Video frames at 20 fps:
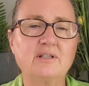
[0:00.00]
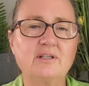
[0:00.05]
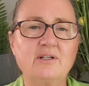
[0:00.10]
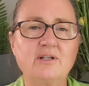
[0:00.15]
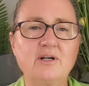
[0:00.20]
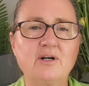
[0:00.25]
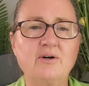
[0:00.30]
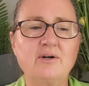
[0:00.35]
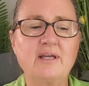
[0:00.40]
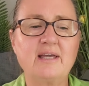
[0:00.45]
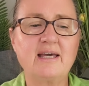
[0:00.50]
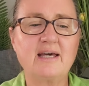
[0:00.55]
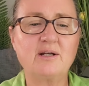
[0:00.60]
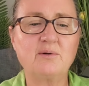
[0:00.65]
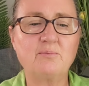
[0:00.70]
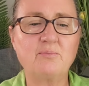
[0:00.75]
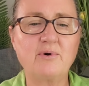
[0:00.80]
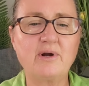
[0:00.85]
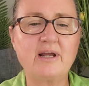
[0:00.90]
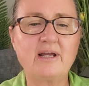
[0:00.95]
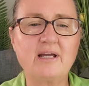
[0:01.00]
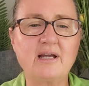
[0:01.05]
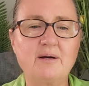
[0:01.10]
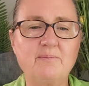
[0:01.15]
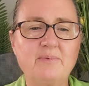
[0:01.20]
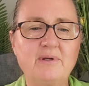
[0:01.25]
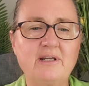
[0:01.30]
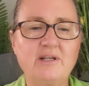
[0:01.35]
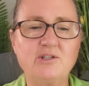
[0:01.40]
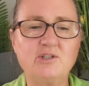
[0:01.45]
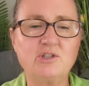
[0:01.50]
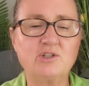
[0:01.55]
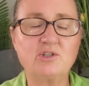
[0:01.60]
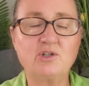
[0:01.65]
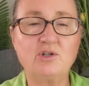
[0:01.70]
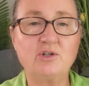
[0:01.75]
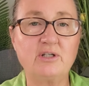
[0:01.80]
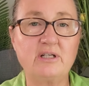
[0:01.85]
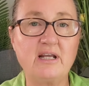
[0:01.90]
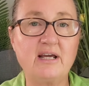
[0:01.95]
you know, he had a breakup and he just
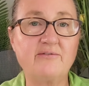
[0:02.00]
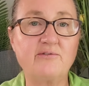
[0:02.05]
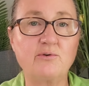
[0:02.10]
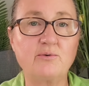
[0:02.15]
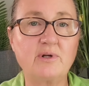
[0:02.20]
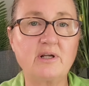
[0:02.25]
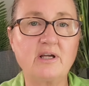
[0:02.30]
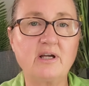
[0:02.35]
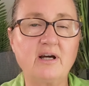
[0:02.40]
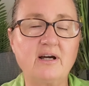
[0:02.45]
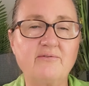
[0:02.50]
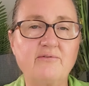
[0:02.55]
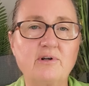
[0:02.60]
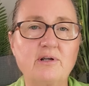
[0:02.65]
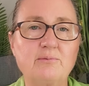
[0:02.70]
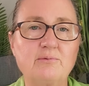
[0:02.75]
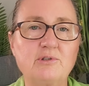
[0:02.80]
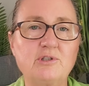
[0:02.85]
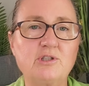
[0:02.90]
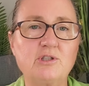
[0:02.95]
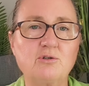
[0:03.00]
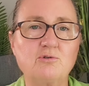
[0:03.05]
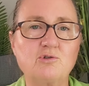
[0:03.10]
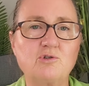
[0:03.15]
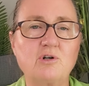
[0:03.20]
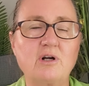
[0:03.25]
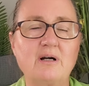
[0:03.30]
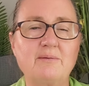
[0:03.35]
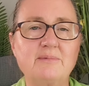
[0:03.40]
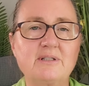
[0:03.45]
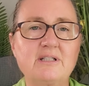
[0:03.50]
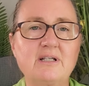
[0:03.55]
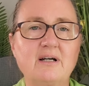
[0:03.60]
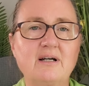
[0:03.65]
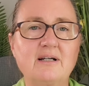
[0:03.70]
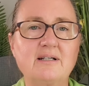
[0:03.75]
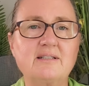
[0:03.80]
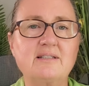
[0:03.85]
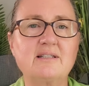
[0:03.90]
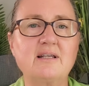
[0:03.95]
could never recover. He was so
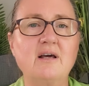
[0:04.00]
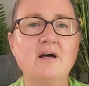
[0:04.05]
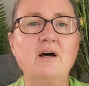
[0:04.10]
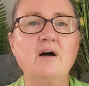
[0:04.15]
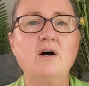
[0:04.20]
traumatized.